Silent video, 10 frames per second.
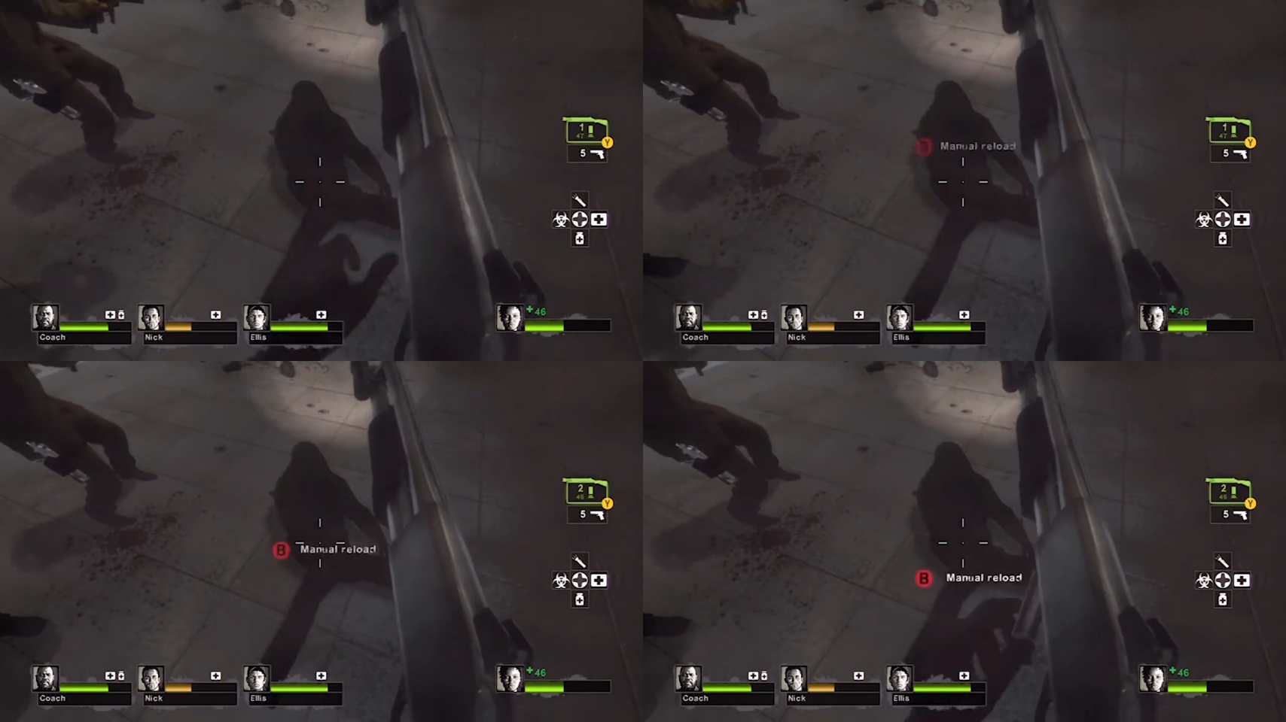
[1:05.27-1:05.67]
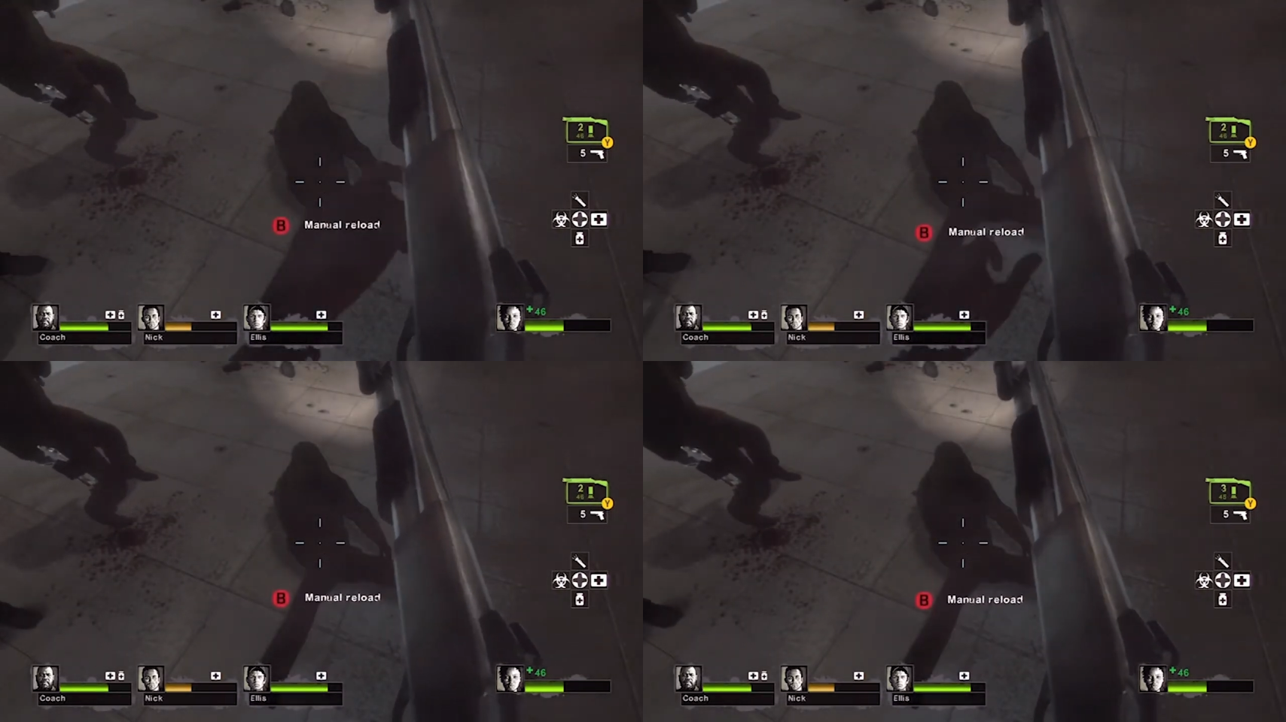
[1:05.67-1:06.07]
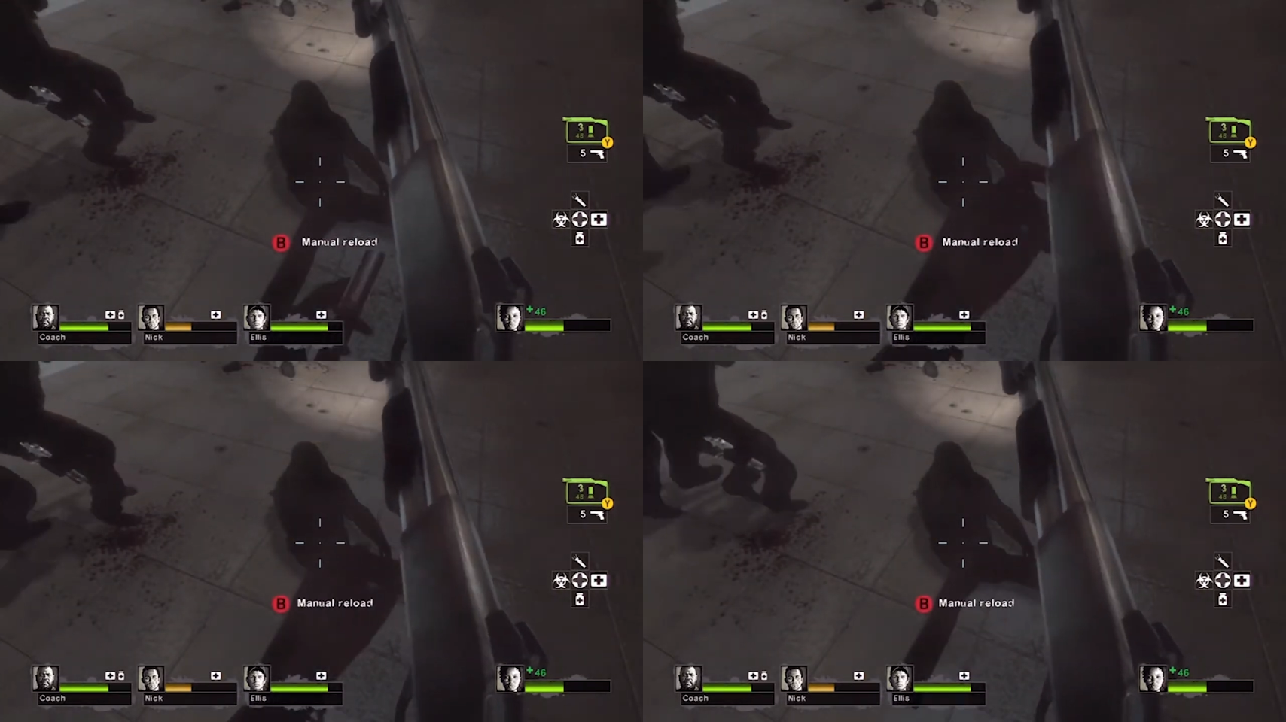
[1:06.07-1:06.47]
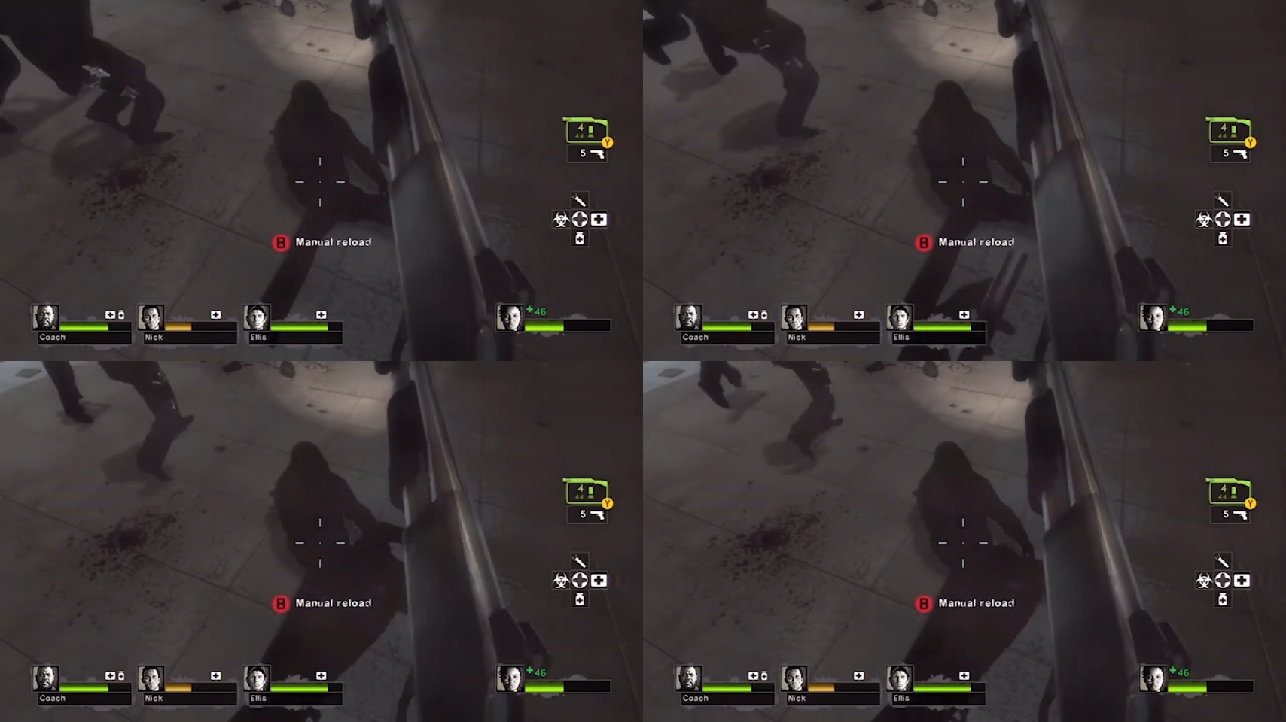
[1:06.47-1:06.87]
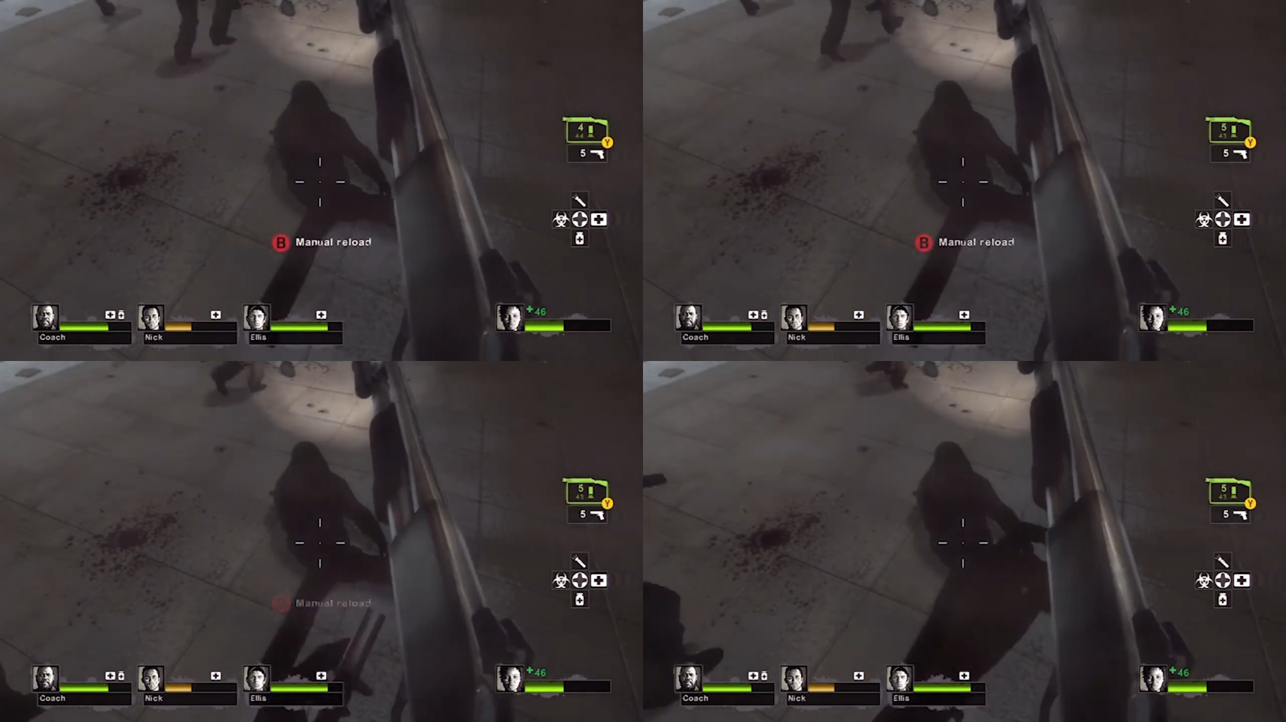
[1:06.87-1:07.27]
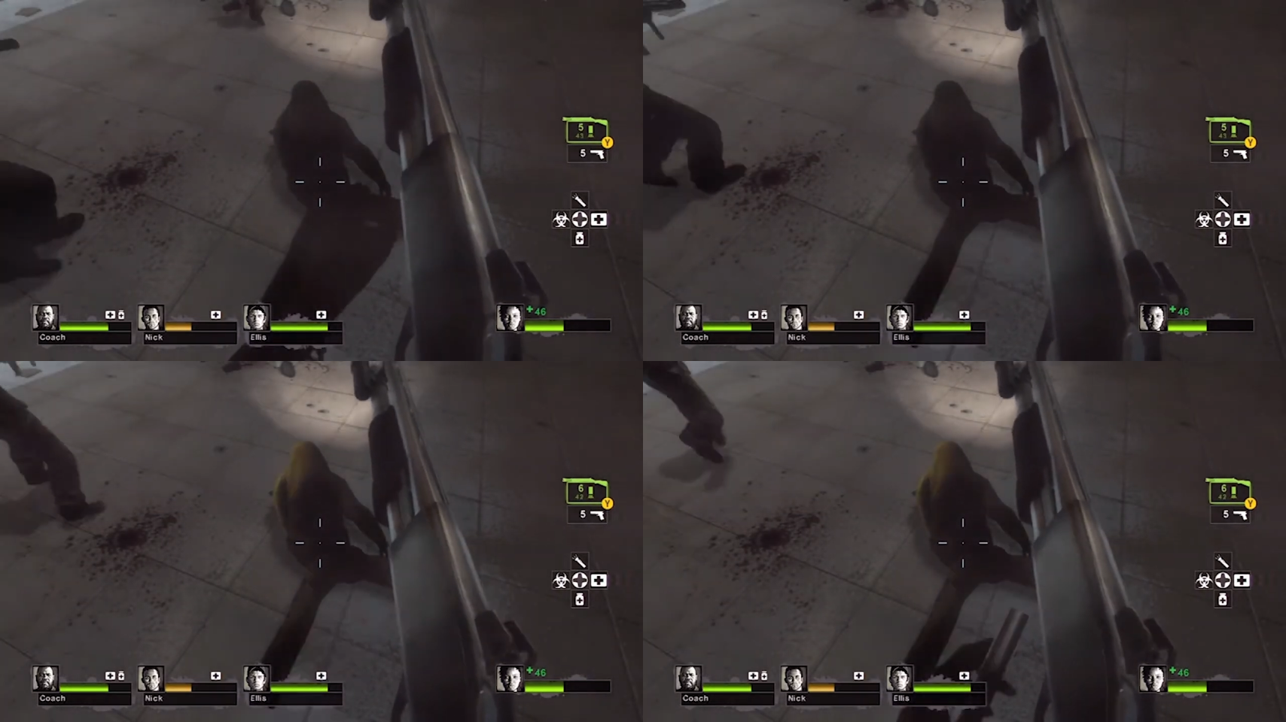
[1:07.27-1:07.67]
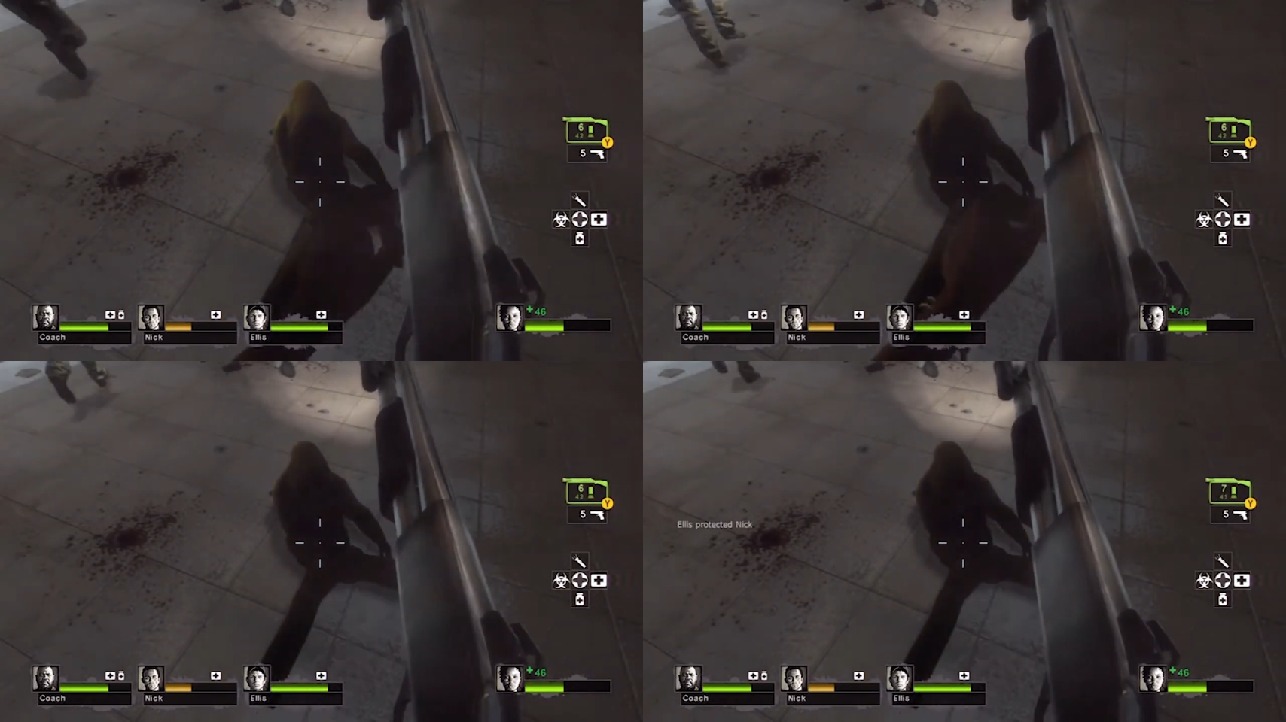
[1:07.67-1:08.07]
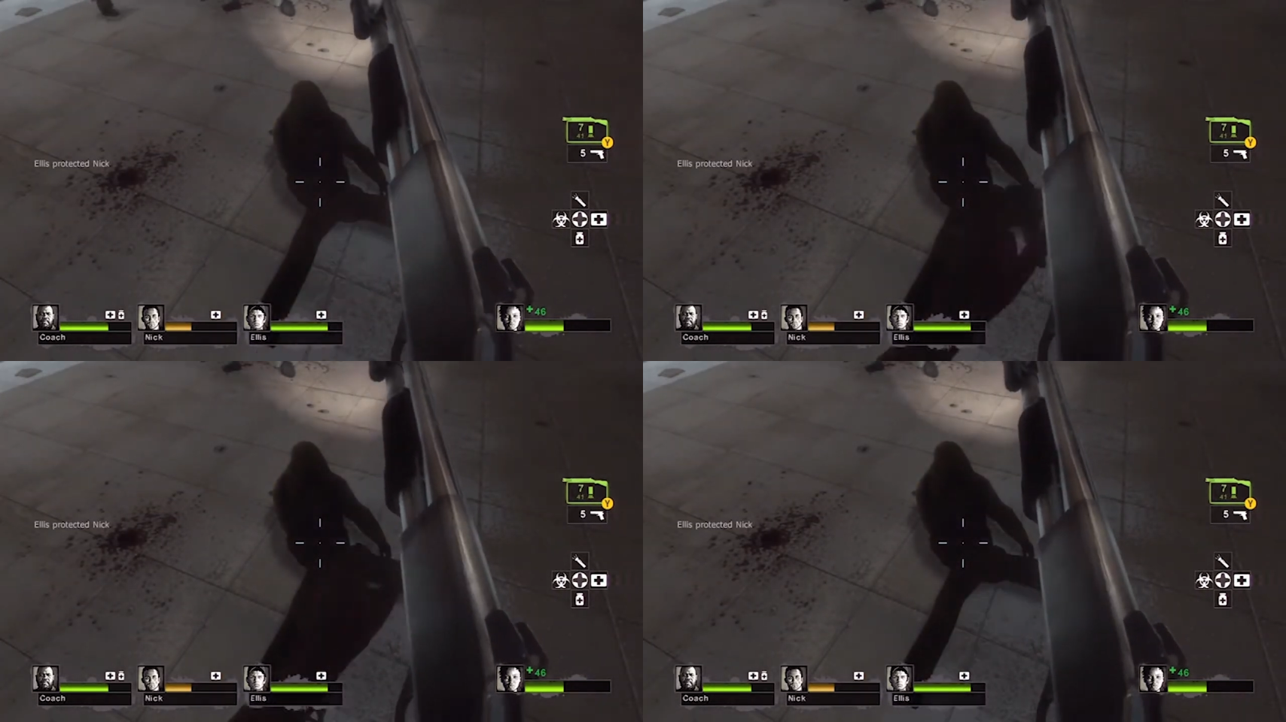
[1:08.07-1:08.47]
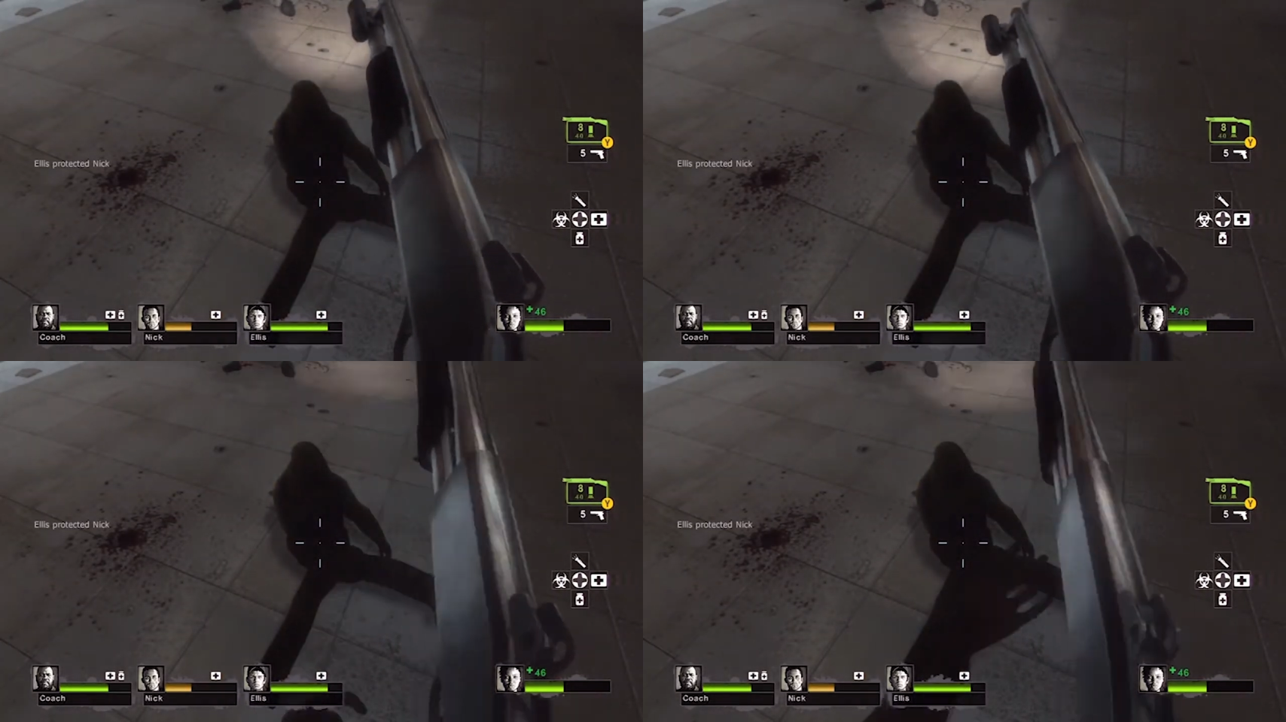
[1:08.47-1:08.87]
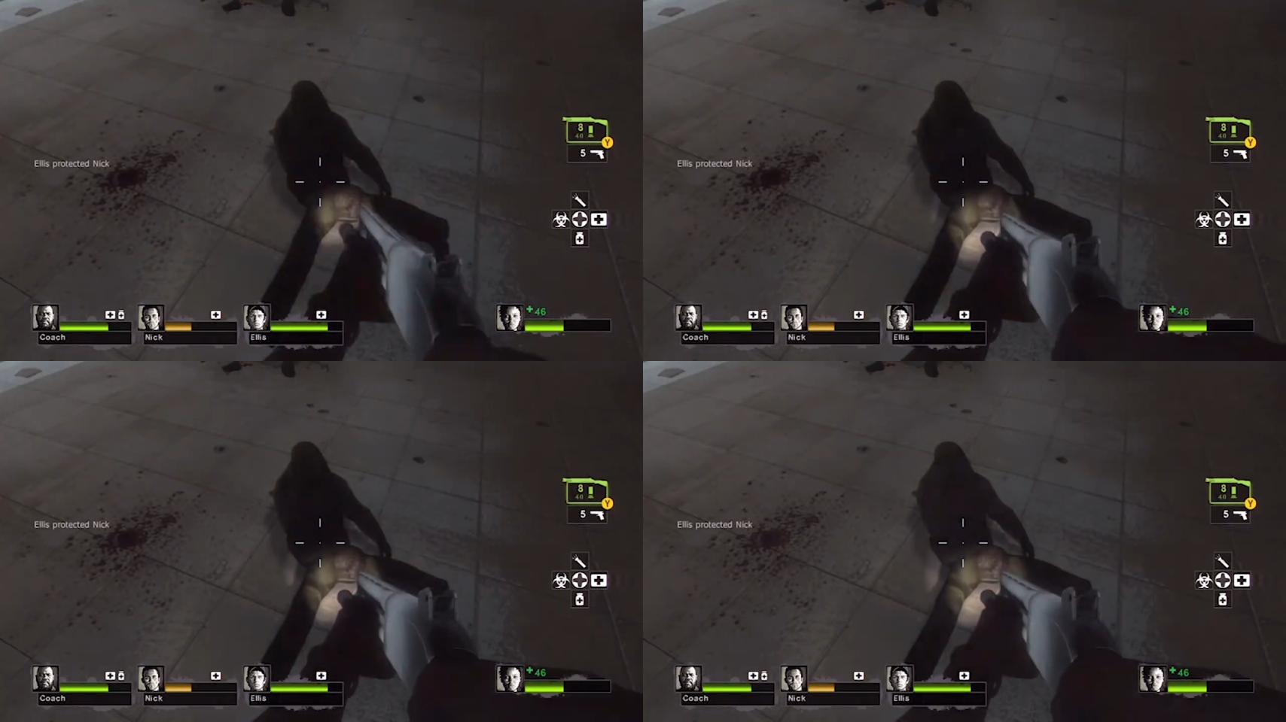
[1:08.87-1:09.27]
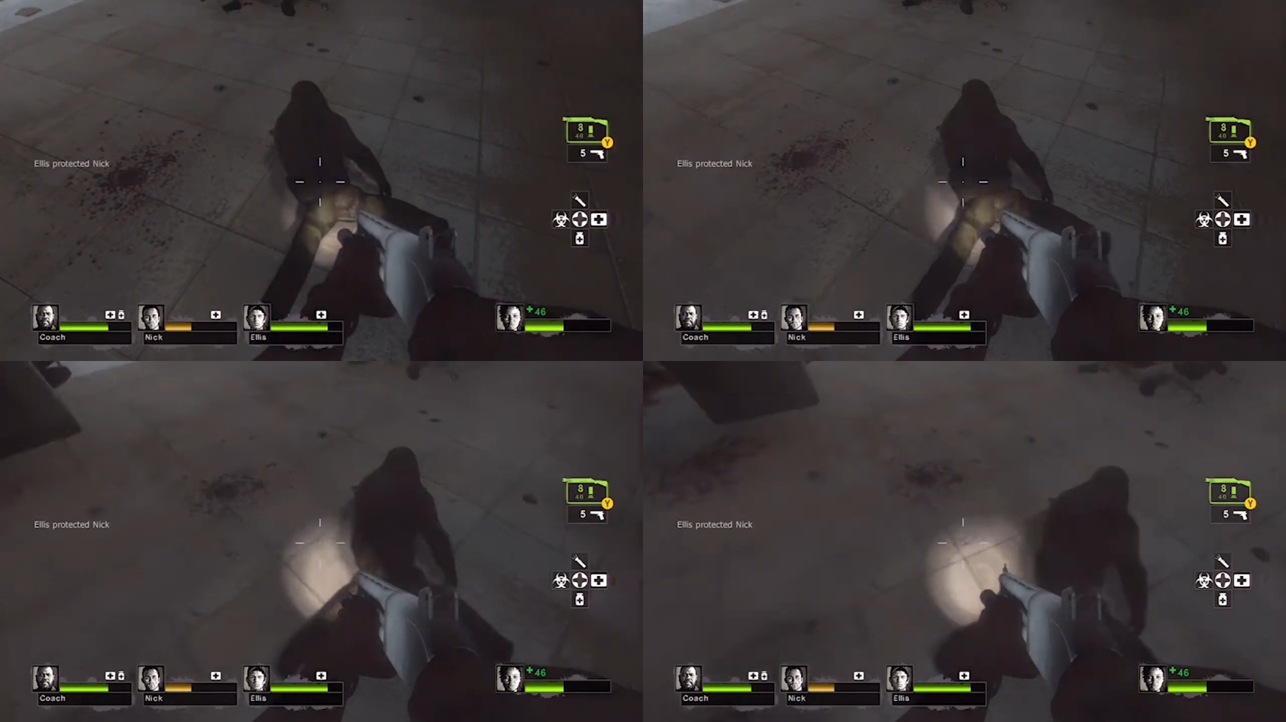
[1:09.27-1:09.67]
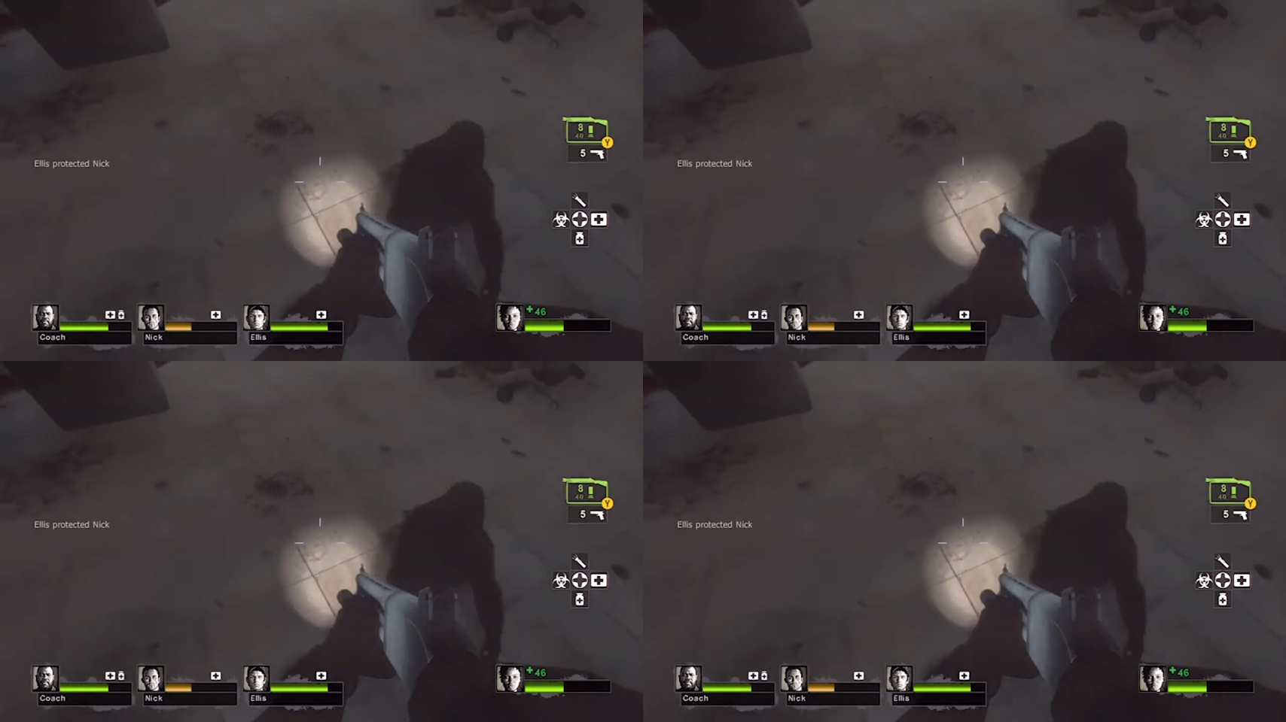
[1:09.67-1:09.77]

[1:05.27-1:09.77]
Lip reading: Nobody's mouth can be seen.